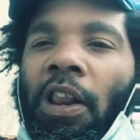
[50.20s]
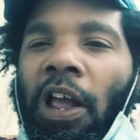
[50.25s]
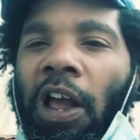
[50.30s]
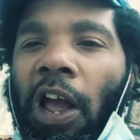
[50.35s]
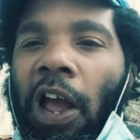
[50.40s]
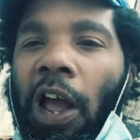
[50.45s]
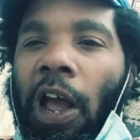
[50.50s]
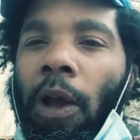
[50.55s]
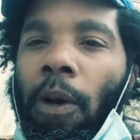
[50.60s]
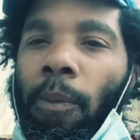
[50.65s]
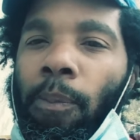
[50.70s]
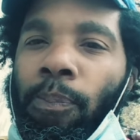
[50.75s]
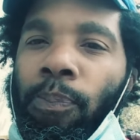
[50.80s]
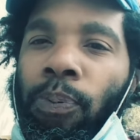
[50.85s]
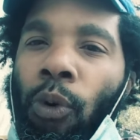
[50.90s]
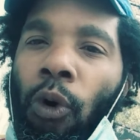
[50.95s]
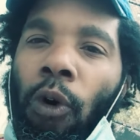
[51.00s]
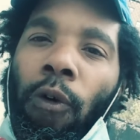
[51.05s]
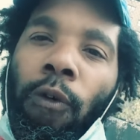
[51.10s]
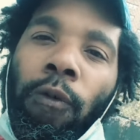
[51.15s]
hot
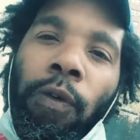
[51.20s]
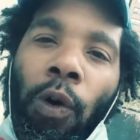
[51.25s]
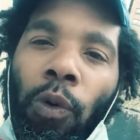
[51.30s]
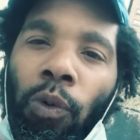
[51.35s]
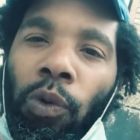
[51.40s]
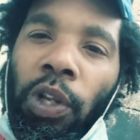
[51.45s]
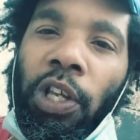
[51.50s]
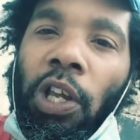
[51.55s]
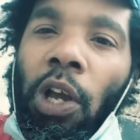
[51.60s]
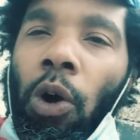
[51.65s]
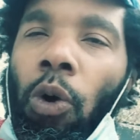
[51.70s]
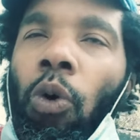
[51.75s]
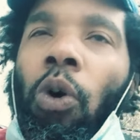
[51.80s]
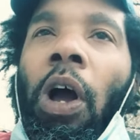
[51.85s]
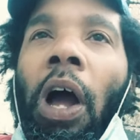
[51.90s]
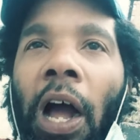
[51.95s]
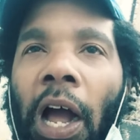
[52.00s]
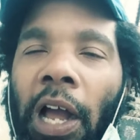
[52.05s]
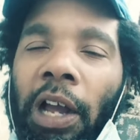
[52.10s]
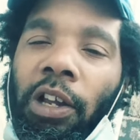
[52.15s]
portfolio.
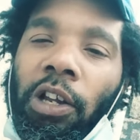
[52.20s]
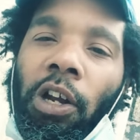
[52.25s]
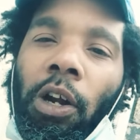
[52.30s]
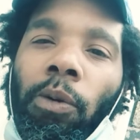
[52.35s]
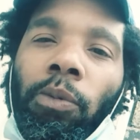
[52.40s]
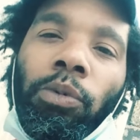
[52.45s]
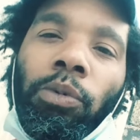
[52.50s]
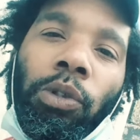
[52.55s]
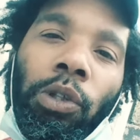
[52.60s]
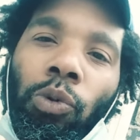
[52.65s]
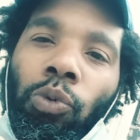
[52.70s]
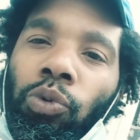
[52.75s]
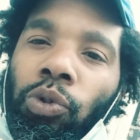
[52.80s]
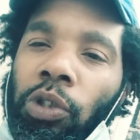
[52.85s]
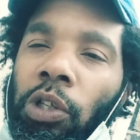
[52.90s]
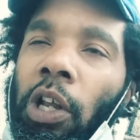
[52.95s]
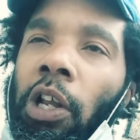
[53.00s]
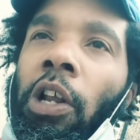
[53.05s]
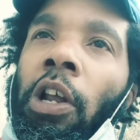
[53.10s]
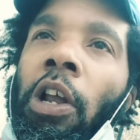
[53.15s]
I come through,
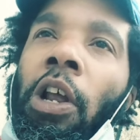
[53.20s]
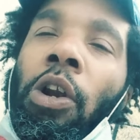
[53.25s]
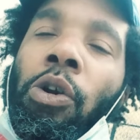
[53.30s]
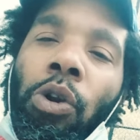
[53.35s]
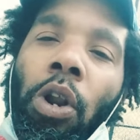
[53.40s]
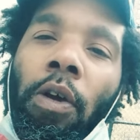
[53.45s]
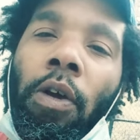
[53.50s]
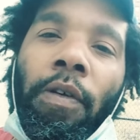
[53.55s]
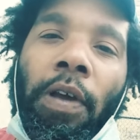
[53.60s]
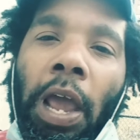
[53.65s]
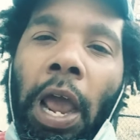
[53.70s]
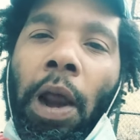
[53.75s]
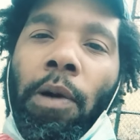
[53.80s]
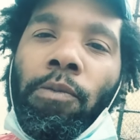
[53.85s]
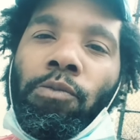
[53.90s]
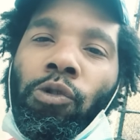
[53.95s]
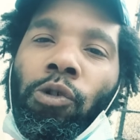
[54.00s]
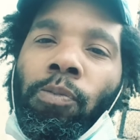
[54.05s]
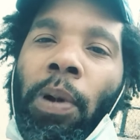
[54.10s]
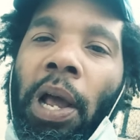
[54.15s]
son, never had
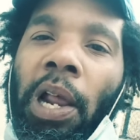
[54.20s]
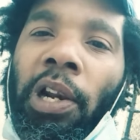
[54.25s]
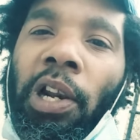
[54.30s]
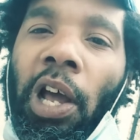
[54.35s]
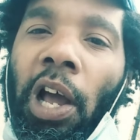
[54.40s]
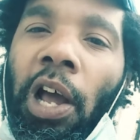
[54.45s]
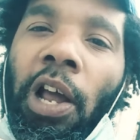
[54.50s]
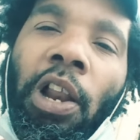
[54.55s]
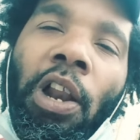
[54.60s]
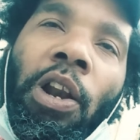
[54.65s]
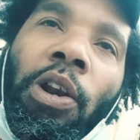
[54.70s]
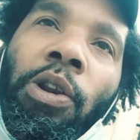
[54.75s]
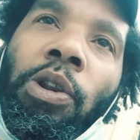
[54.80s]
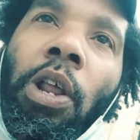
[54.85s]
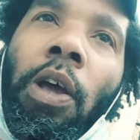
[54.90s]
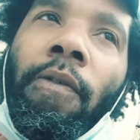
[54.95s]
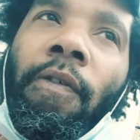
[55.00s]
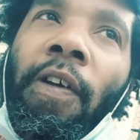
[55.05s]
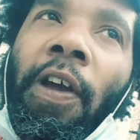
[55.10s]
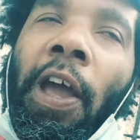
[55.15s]
rubella,
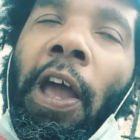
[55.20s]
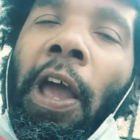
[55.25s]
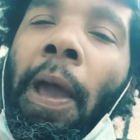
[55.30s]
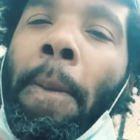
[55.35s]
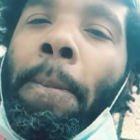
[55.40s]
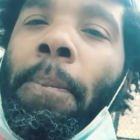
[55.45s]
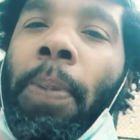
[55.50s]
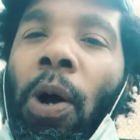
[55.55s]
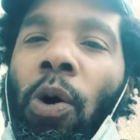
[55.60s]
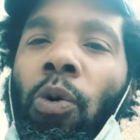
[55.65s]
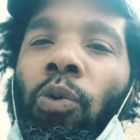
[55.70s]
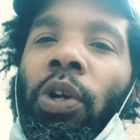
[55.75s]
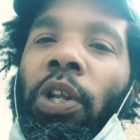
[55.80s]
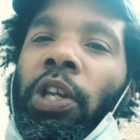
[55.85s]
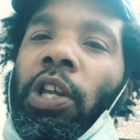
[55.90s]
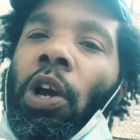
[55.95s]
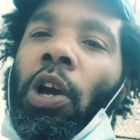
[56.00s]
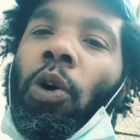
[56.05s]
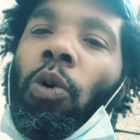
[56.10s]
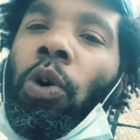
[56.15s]
never had
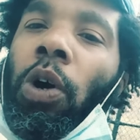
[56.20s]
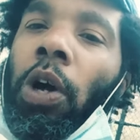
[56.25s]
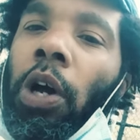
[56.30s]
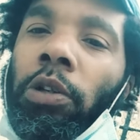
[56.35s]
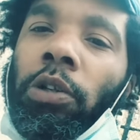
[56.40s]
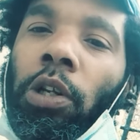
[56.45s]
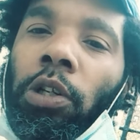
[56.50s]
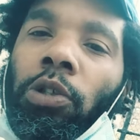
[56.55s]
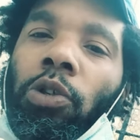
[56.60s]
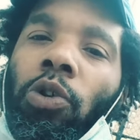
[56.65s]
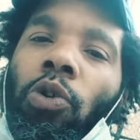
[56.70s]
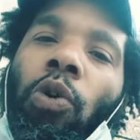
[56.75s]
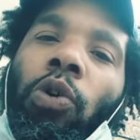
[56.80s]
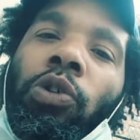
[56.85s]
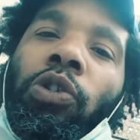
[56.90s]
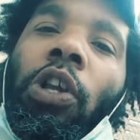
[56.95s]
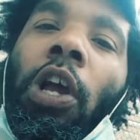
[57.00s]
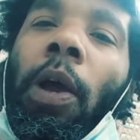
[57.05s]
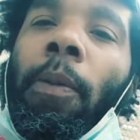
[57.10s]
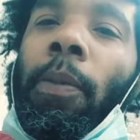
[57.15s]
polio. Underdog is
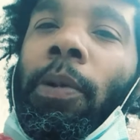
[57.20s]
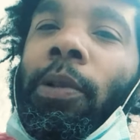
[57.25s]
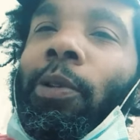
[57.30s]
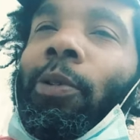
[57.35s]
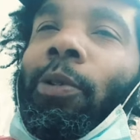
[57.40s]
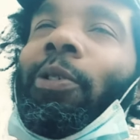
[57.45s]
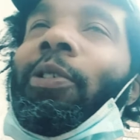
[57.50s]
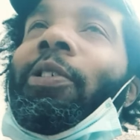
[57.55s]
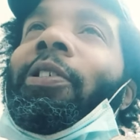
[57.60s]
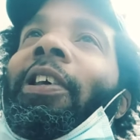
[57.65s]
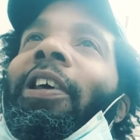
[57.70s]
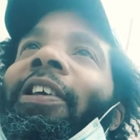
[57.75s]
coming through, son,